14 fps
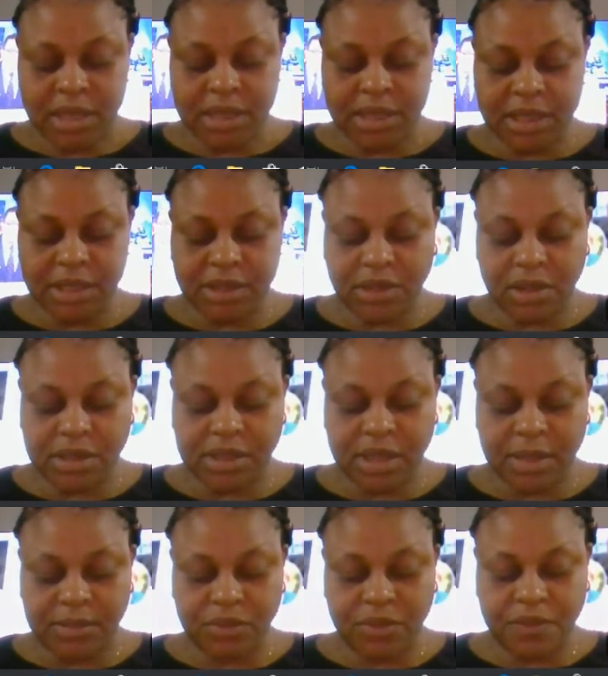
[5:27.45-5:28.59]
This
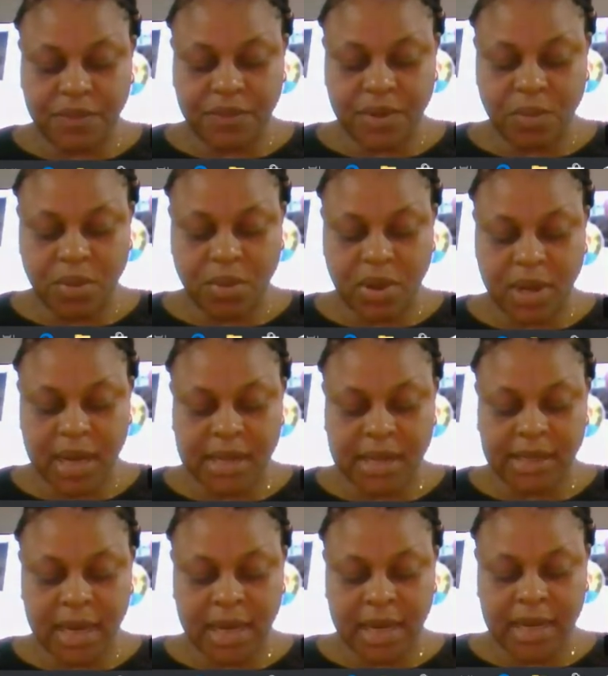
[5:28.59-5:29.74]
conceptual framework
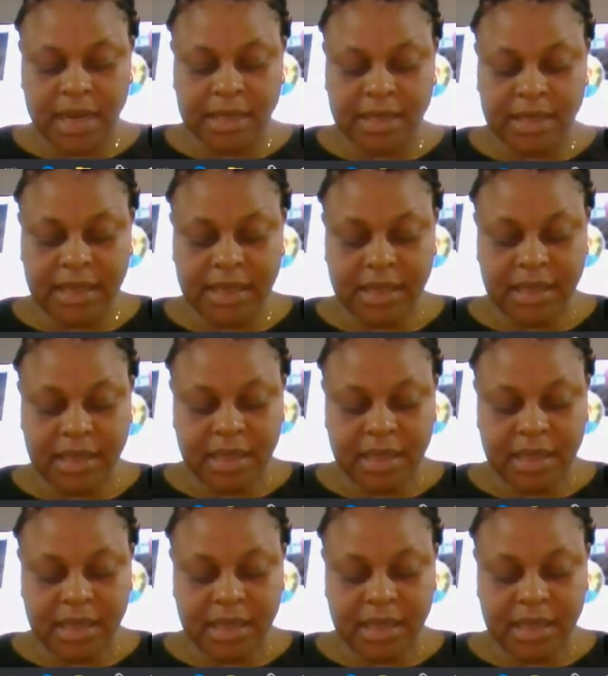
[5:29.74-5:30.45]
has highlighted